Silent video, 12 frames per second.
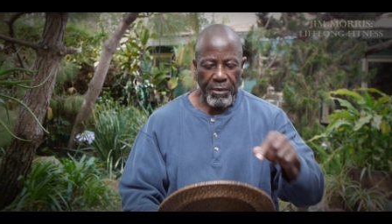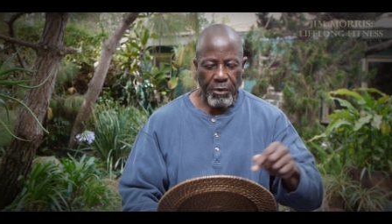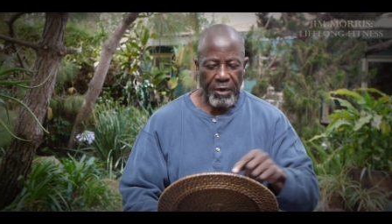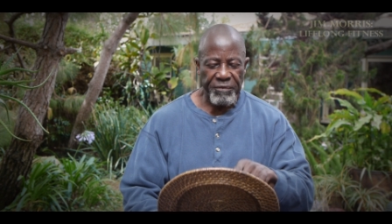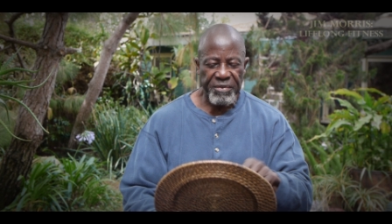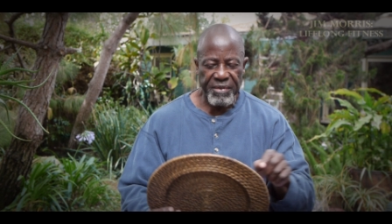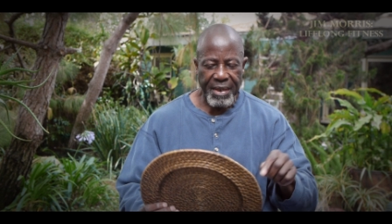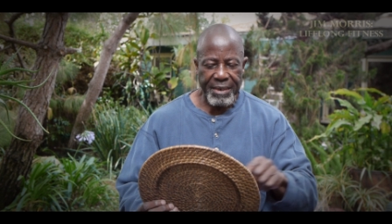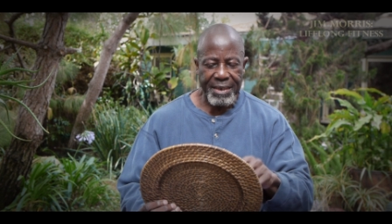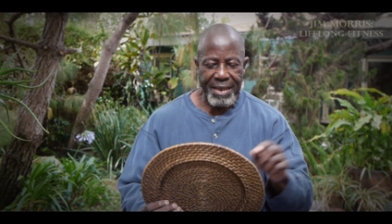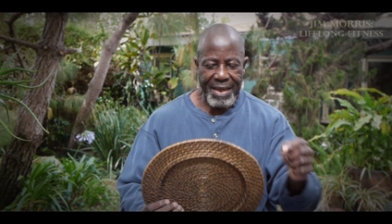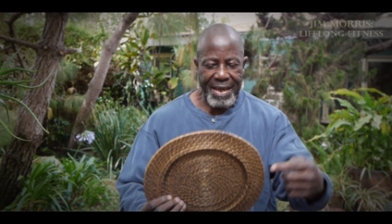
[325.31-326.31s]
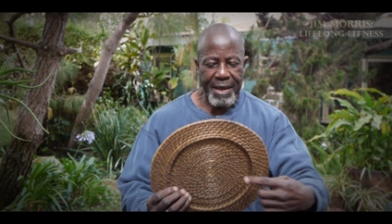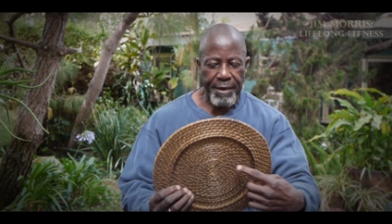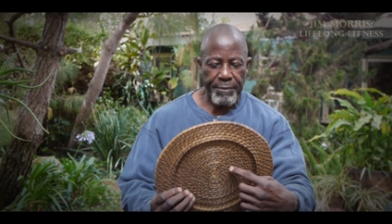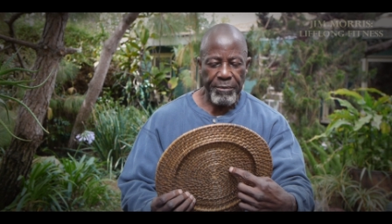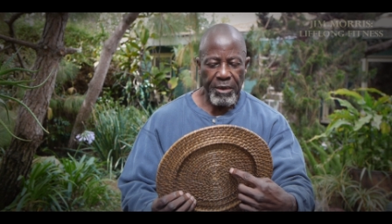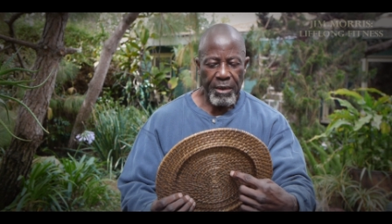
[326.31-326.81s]
offset
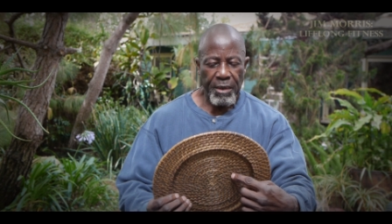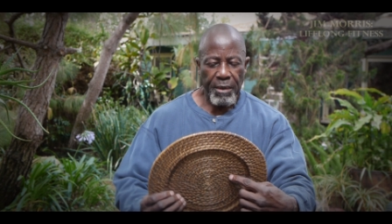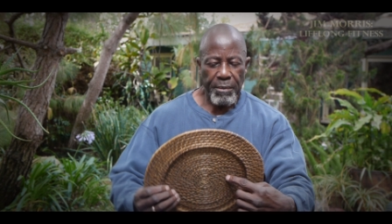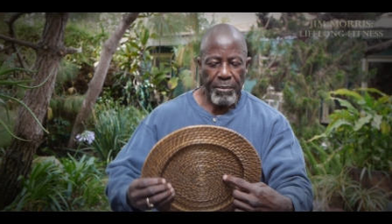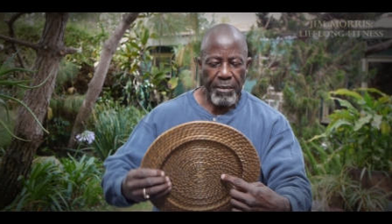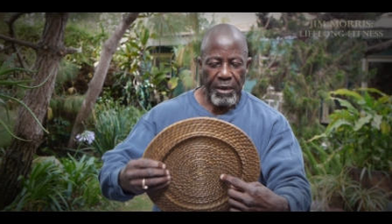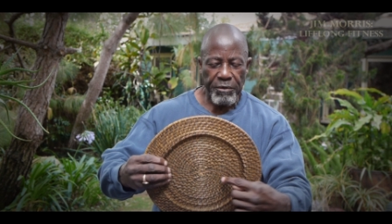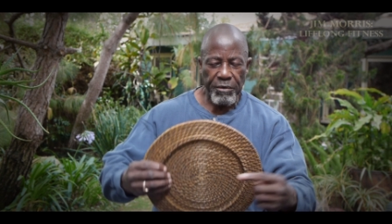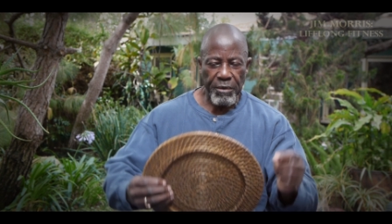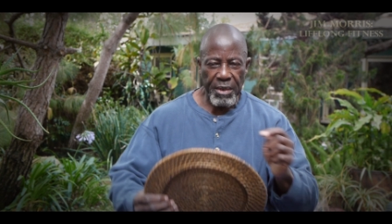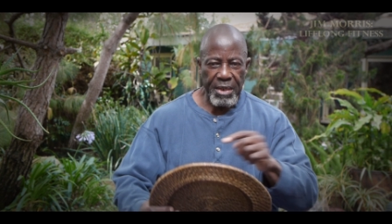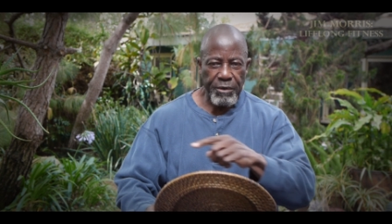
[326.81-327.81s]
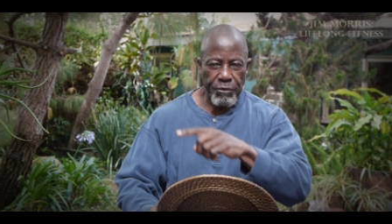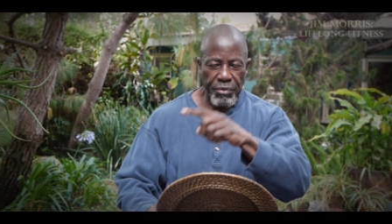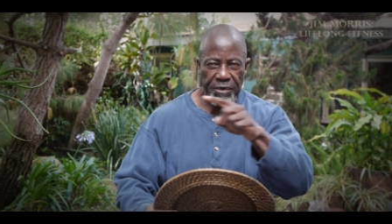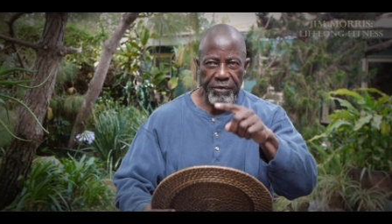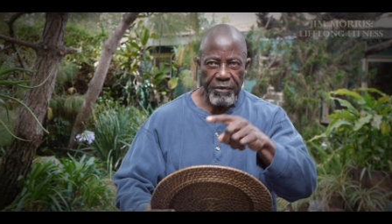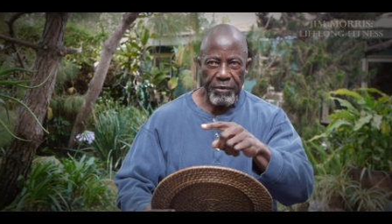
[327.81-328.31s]
cam
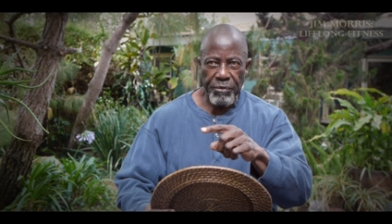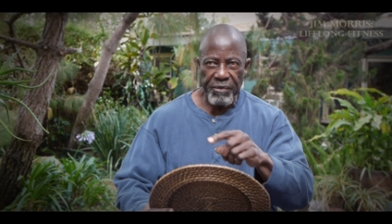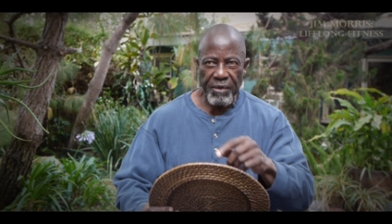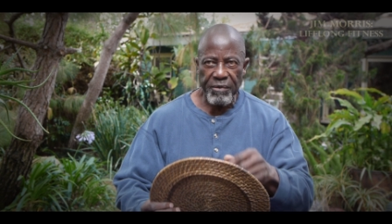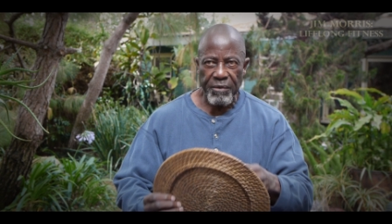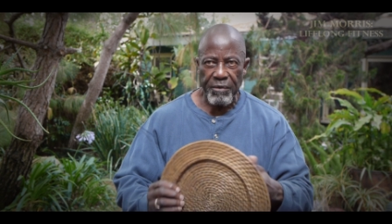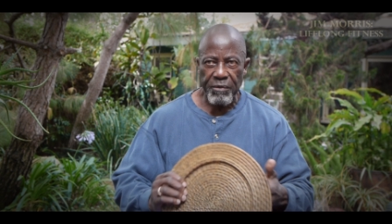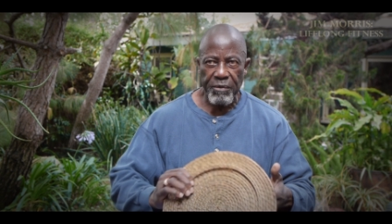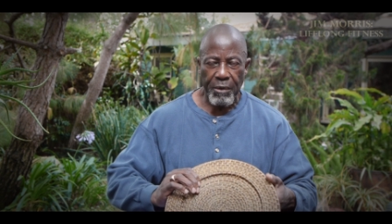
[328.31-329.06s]
increases the resistance.